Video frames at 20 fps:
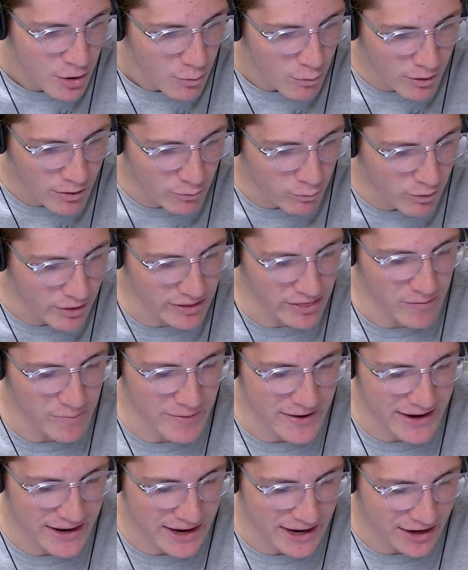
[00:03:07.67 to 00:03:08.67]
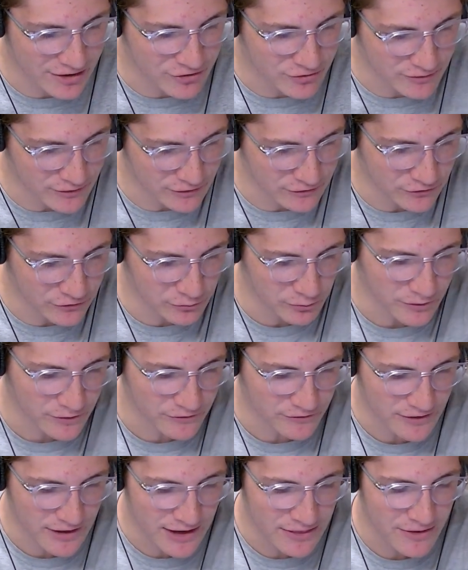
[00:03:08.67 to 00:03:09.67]
One of the big controversies
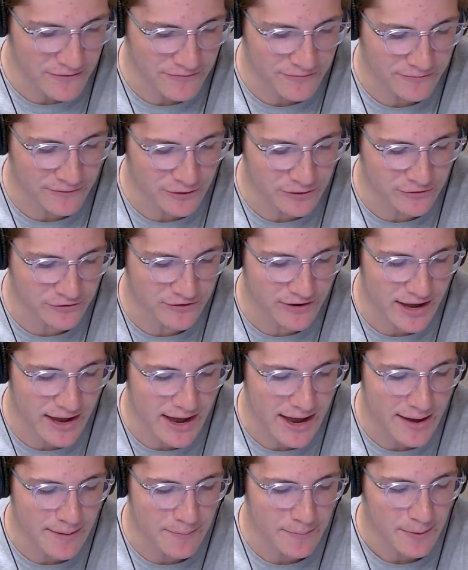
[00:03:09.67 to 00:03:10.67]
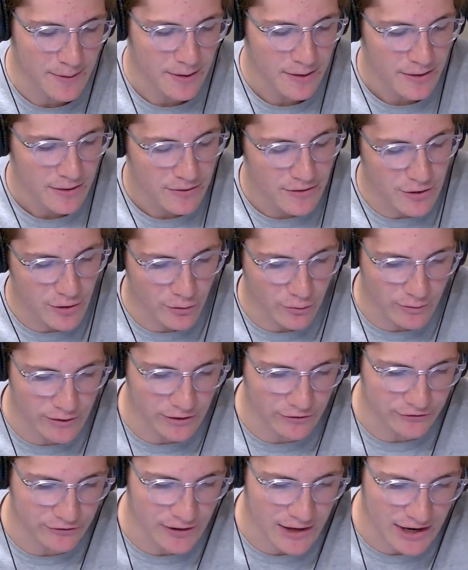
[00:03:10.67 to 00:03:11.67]
was in the first game, the
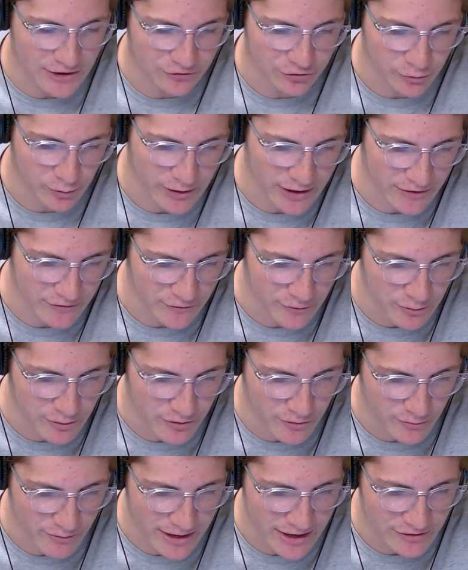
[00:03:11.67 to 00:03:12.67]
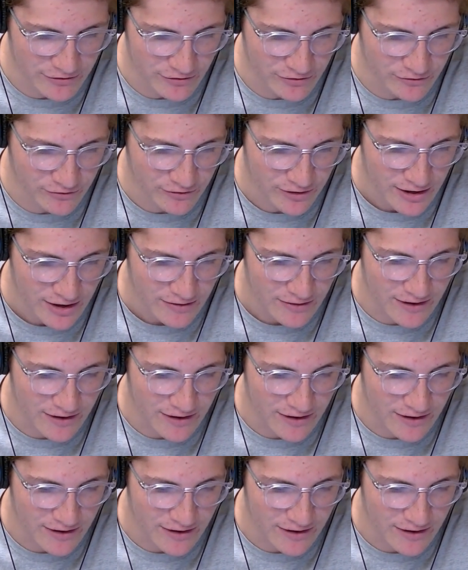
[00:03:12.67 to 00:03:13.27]
Orioles lost 3-2 to the Rangers.